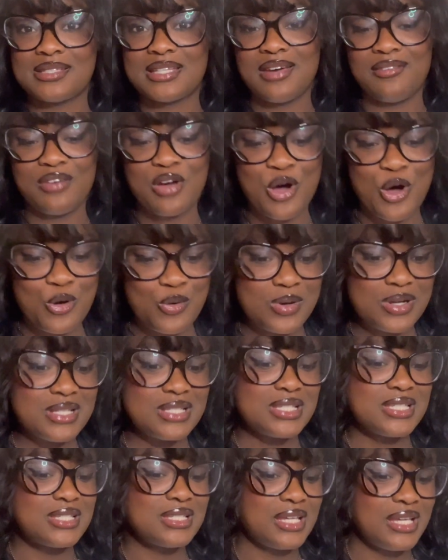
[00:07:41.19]
Kevin
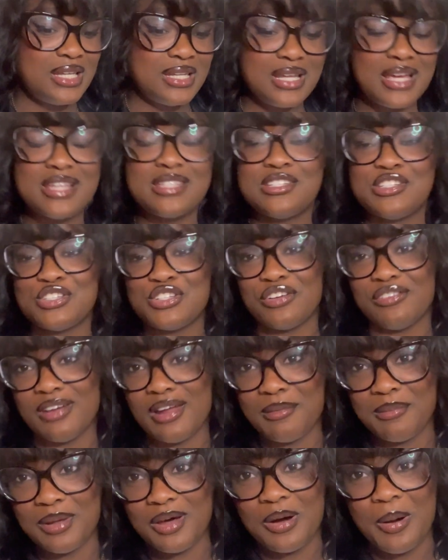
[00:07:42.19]
Owens, he does deserve
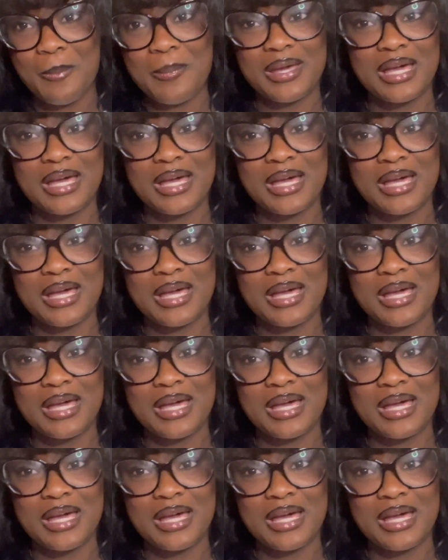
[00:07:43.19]
that belt.